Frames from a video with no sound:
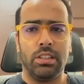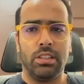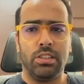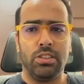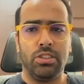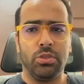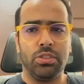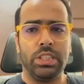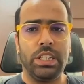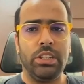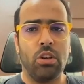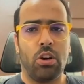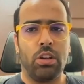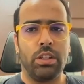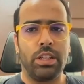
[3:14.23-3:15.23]
using
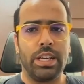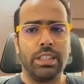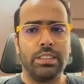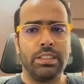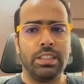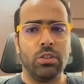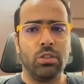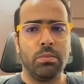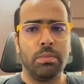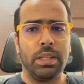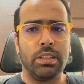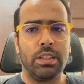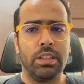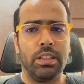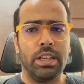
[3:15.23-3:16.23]
dot execute
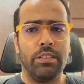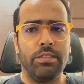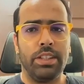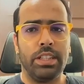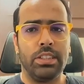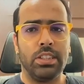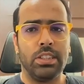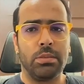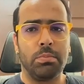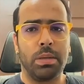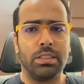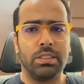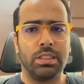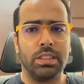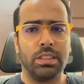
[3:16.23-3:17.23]
method, and we are just
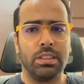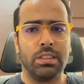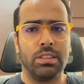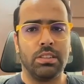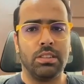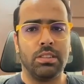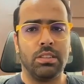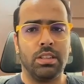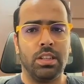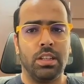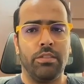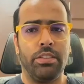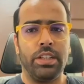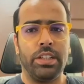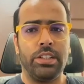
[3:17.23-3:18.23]
passing the,
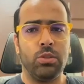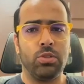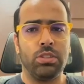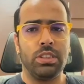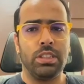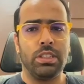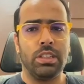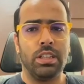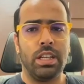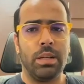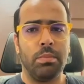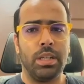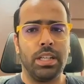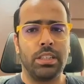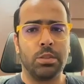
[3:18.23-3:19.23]
we are using the
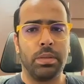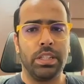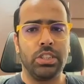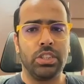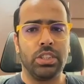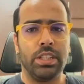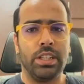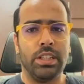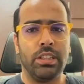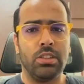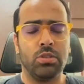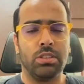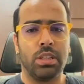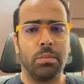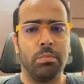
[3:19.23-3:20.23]
lambda expression here to
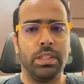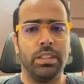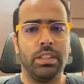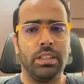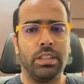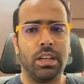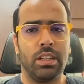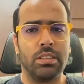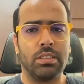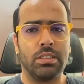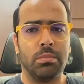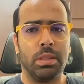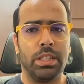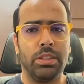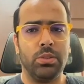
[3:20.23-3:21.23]
submit the task
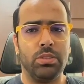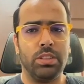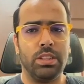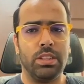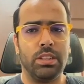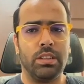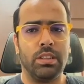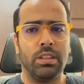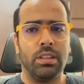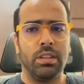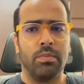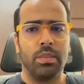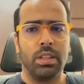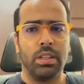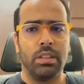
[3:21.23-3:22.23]
by using
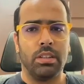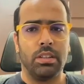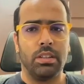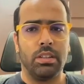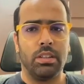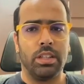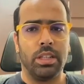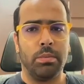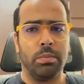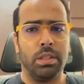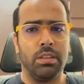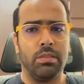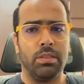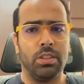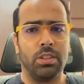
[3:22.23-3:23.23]
a runnable.
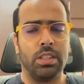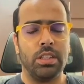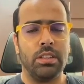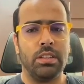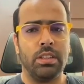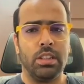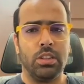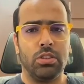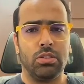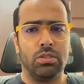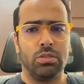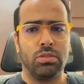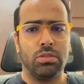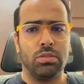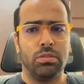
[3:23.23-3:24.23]
Okay,
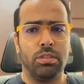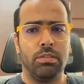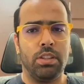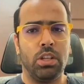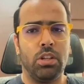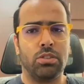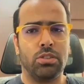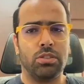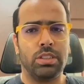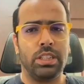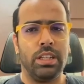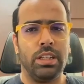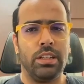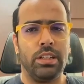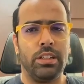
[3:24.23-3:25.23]
so we will also see
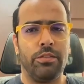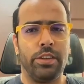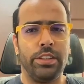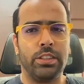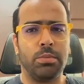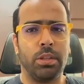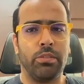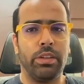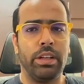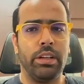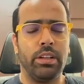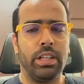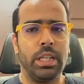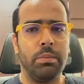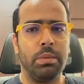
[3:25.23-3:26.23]
like difference between
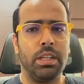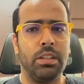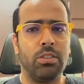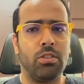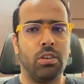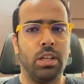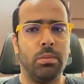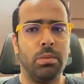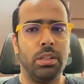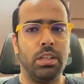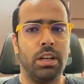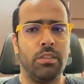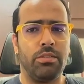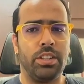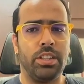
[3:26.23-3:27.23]
runnable and callable
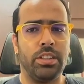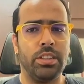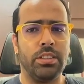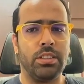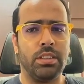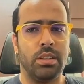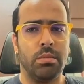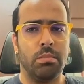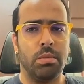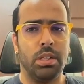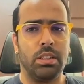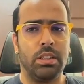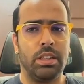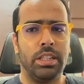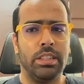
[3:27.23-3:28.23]
after this,
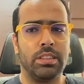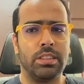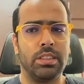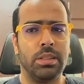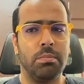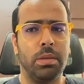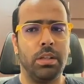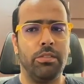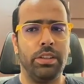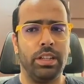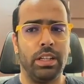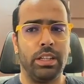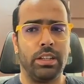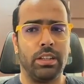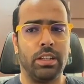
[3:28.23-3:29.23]
but it's a simple way.
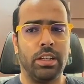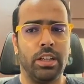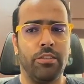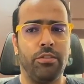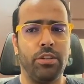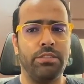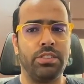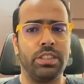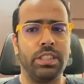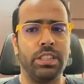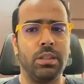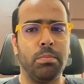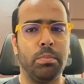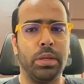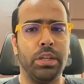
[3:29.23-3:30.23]
Like if you have seen
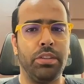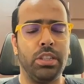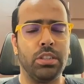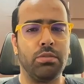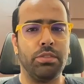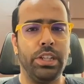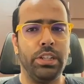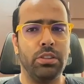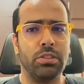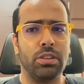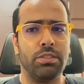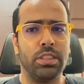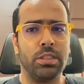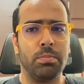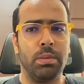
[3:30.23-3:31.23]
the previous videos of
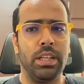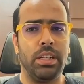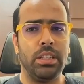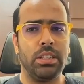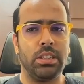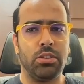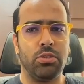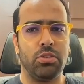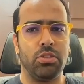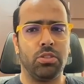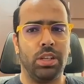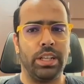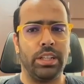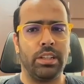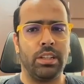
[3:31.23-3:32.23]
this playlist, you know
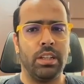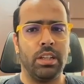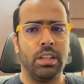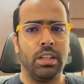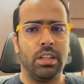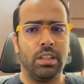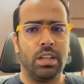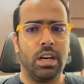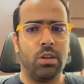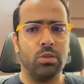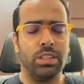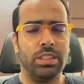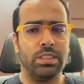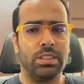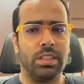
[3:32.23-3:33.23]
like how
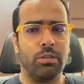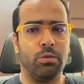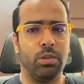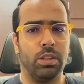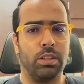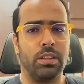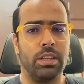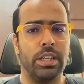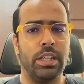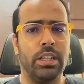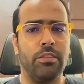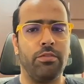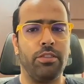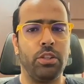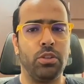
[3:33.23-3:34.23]
this thing works, right?
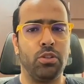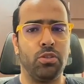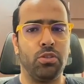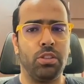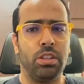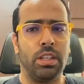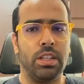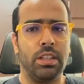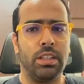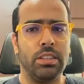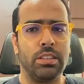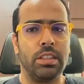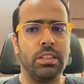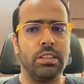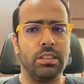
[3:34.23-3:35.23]
If you don't
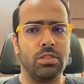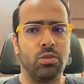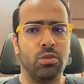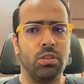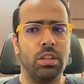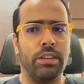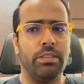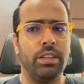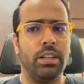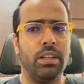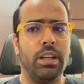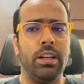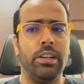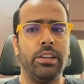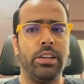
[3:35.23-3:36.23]
understand this code, I will
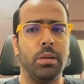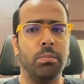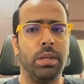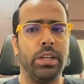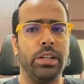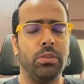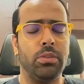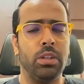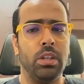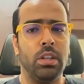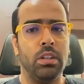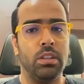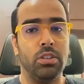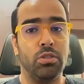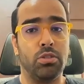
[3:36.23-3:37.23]
highly recommend you
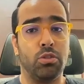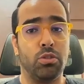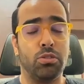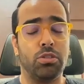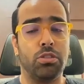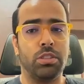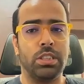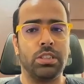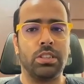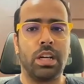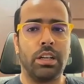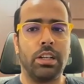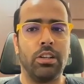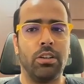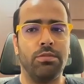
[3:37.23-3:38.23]
go through the
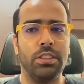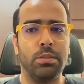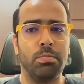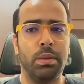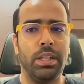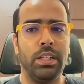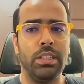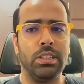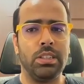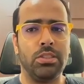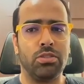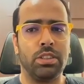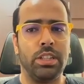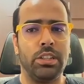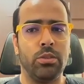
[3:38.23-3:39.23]
starting of this playlist
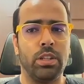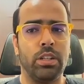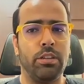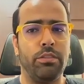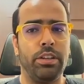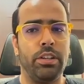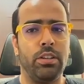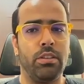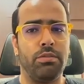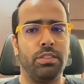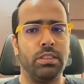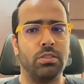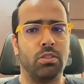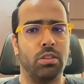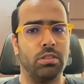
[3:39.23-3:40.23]
so that you are aware of
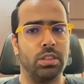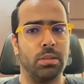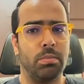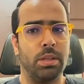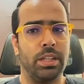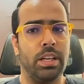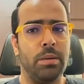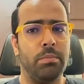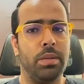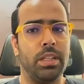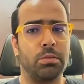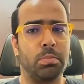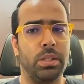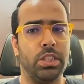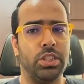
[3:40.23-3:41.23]
this concept like lambda
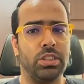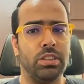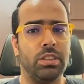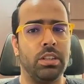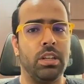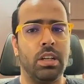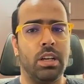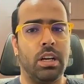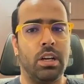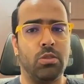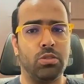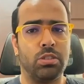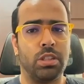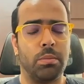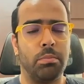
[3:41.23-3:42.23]
expression,
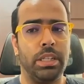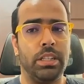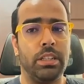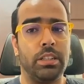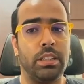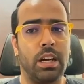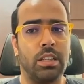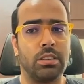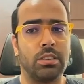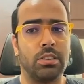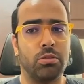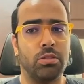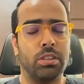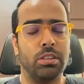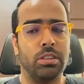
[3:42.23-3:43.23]
how to submit a task
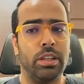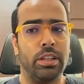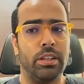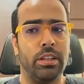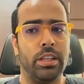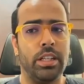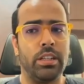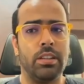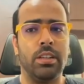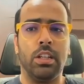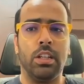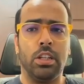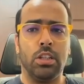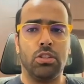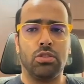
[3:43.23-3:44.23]
to the thread, right?
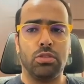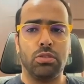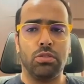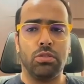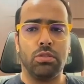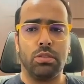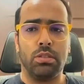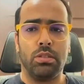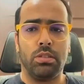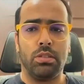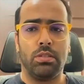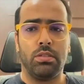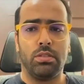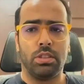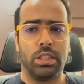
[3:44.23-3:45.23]
So
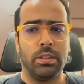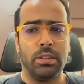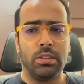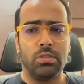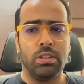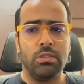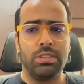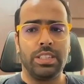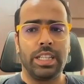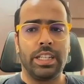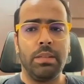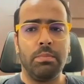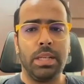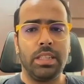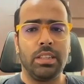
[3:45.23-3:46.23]
okay, so now
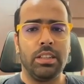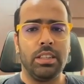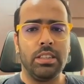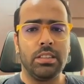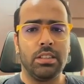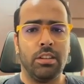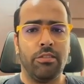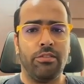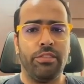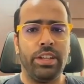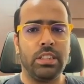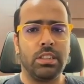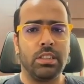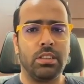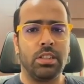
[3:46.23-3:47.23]
second method is
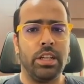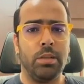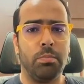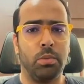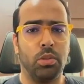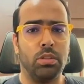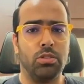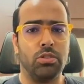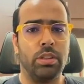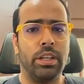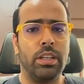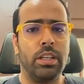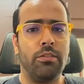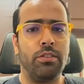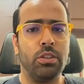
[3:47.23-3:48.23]
fixed thread pool. So
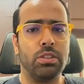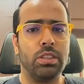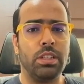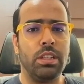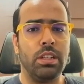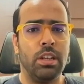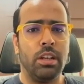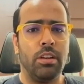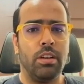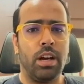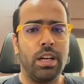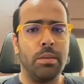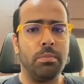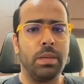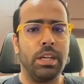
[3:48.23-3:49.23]
here if you see,
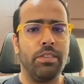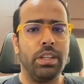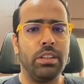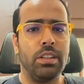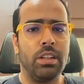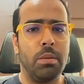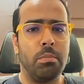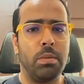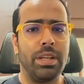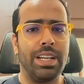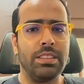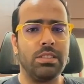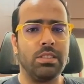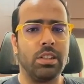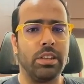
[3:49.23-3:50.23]
I am giving the number
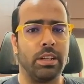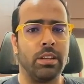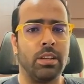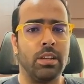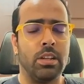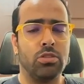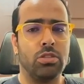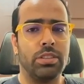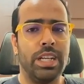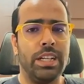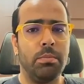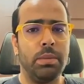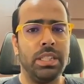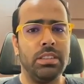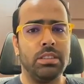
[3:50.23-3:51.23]
as 3, so that
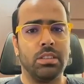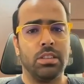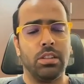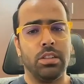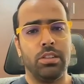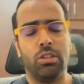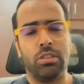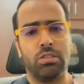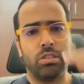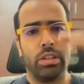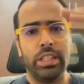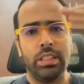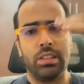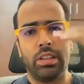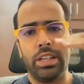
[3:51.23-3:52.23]
means your
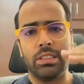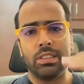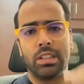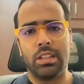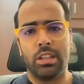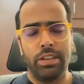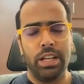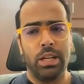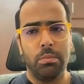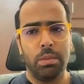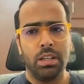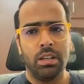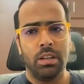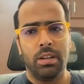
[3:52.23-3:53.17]
3 threads are available,